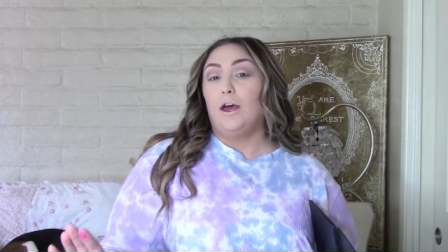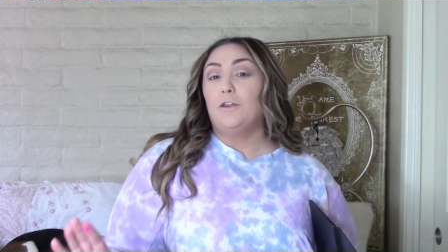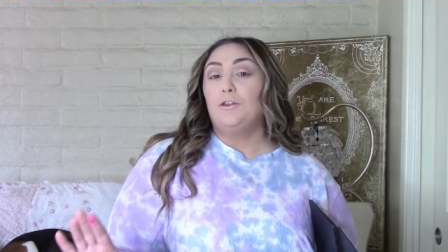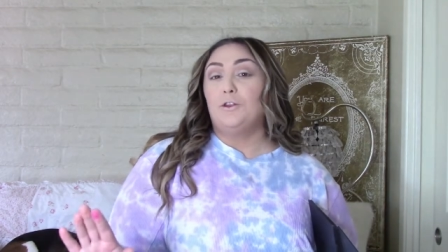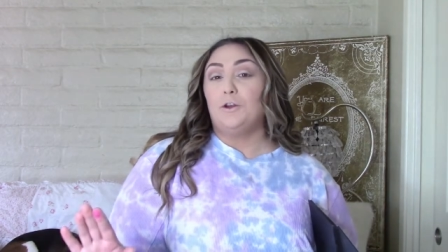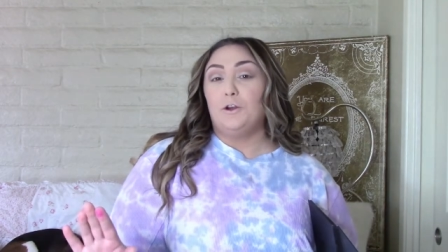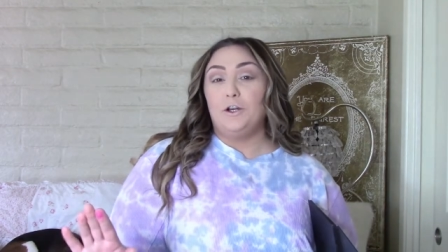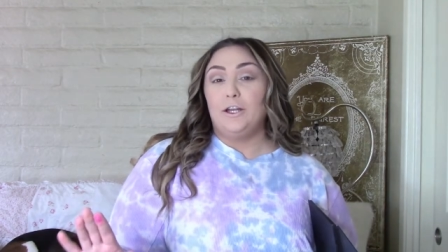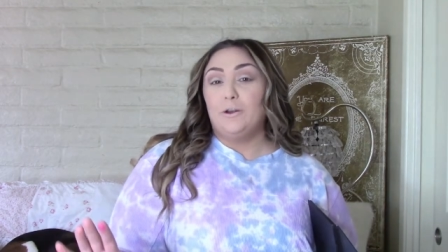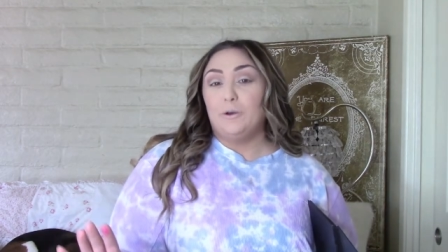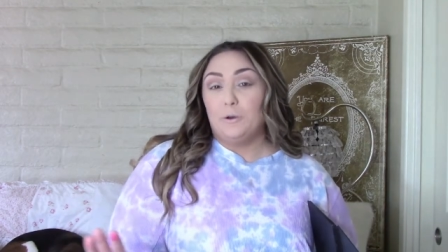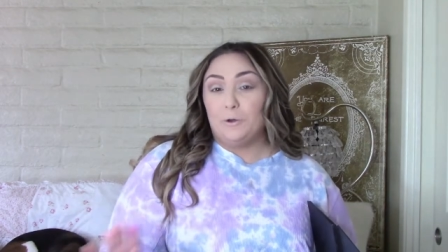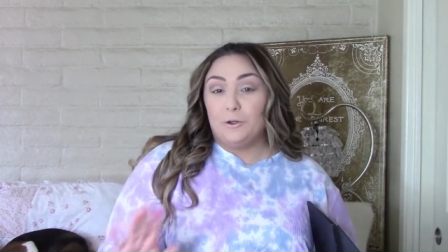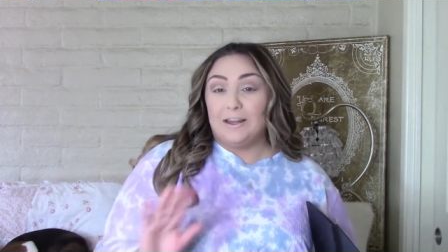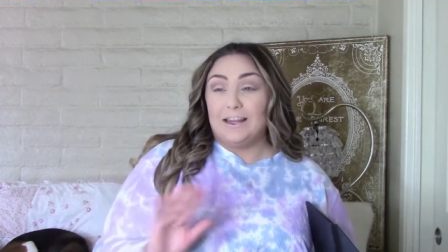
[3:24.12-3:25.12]

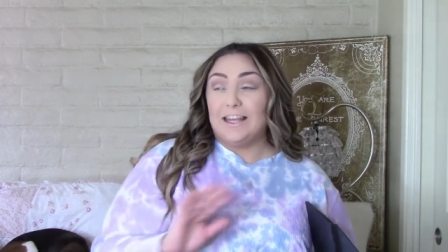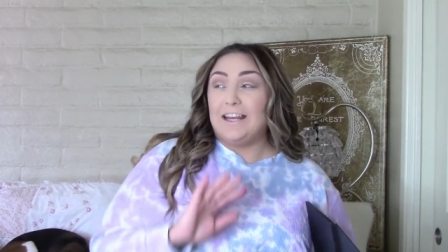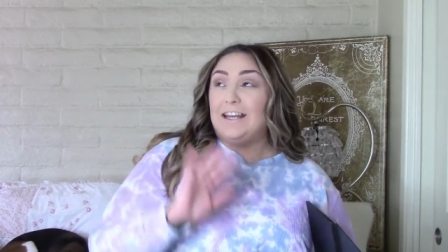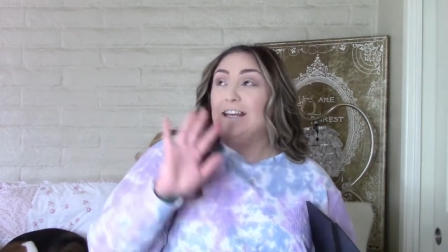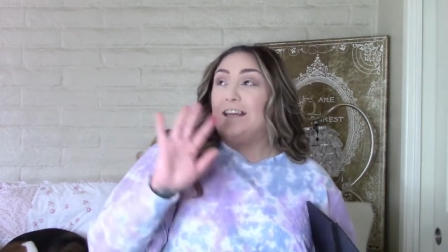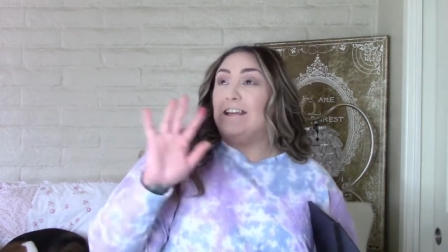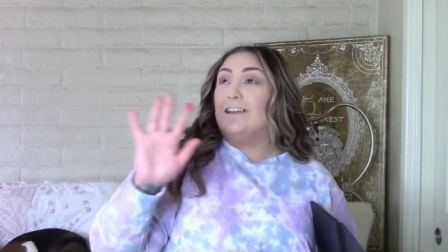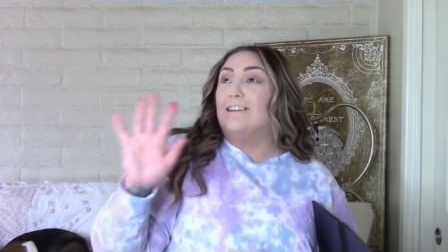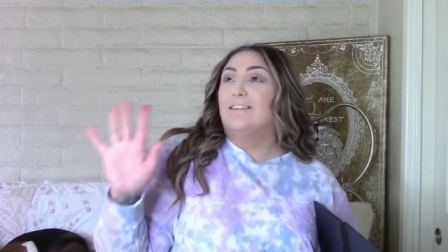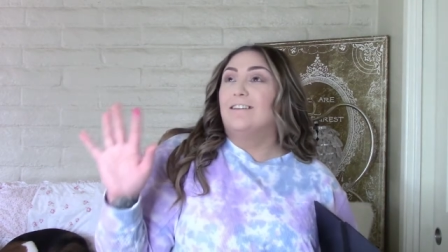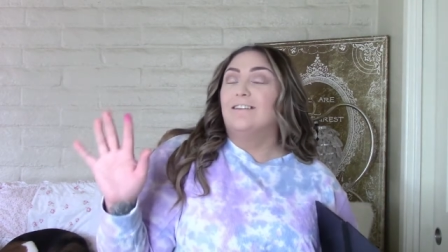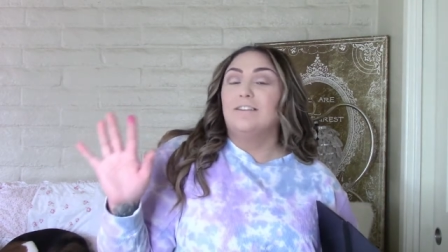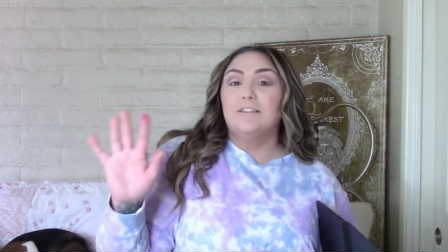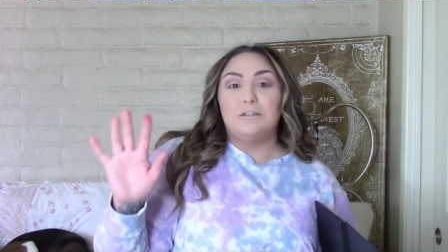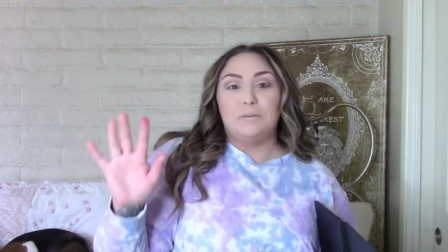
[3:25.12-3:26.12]
30-year-old lady
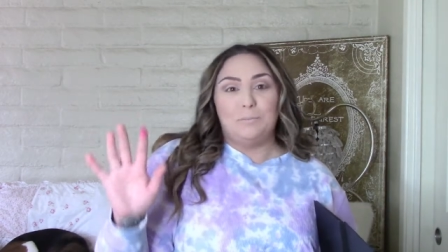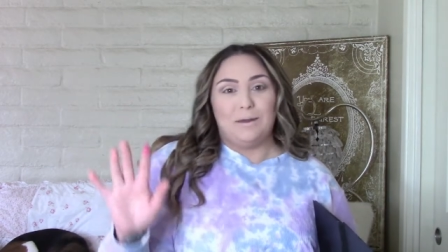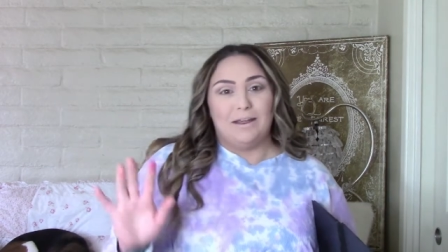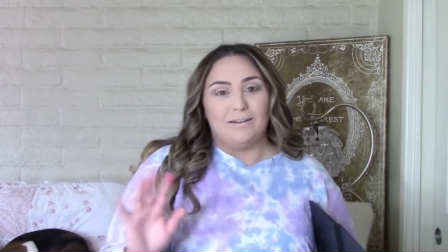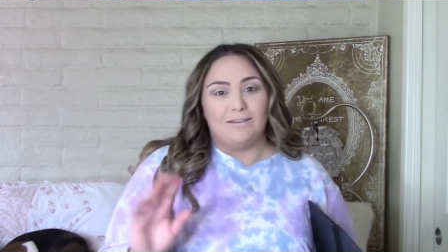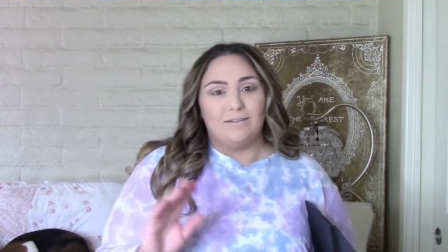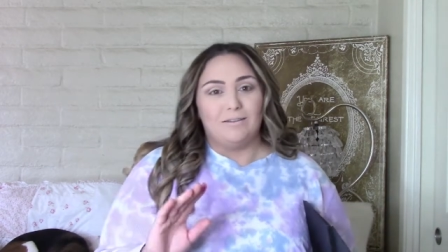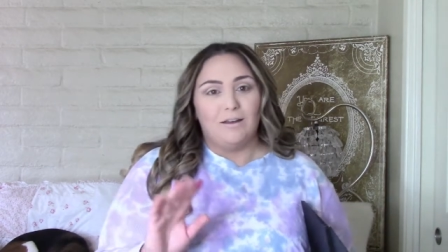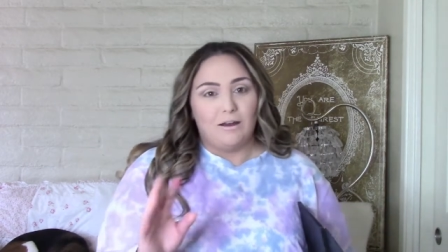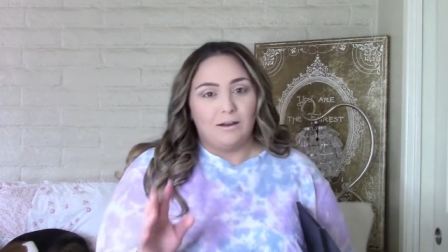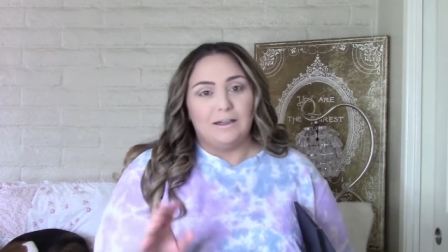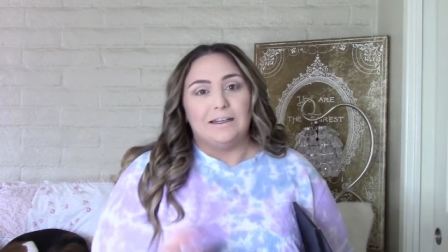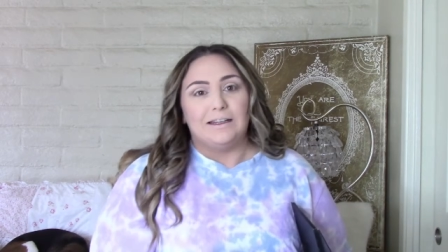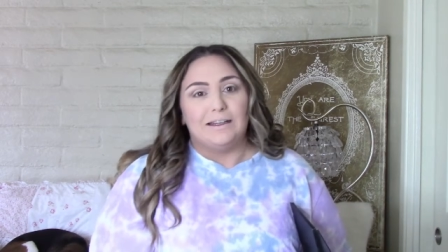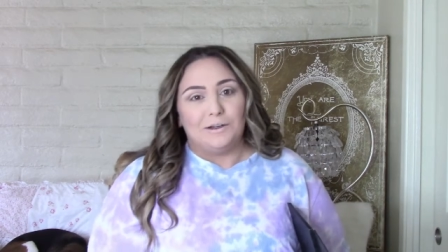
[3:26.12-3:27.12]
spin
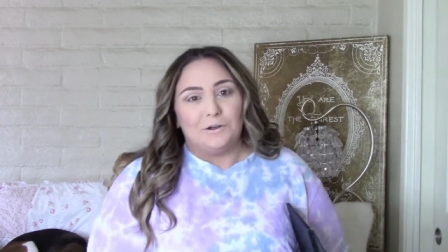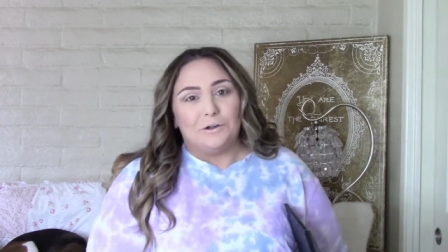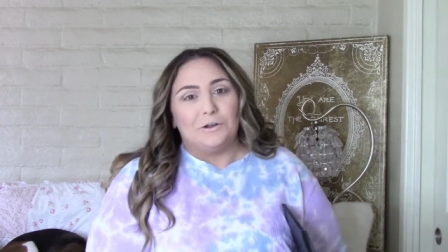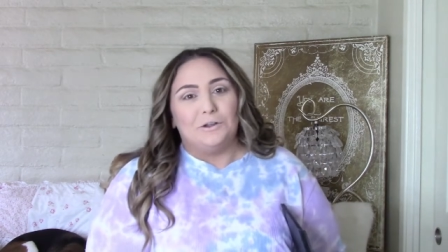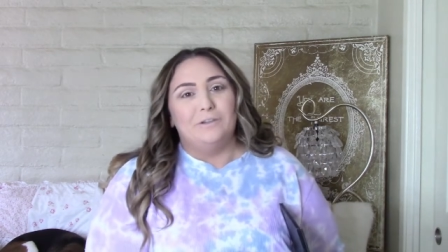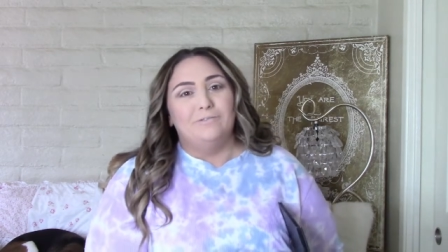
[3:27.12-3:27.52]
on an e-girl.